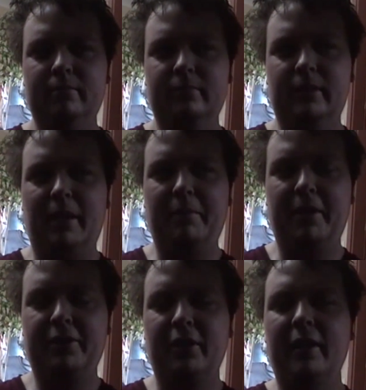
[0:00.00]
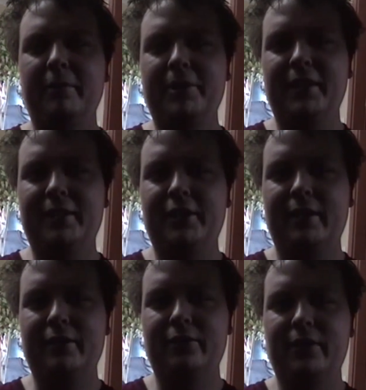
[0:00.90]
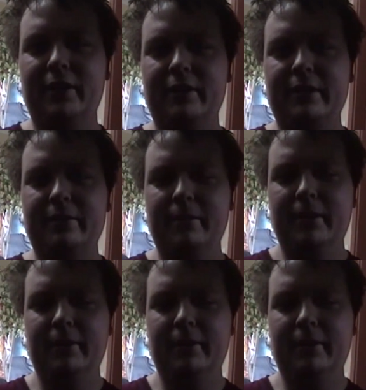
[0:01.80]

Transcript: I'm not sure how much that changes things, and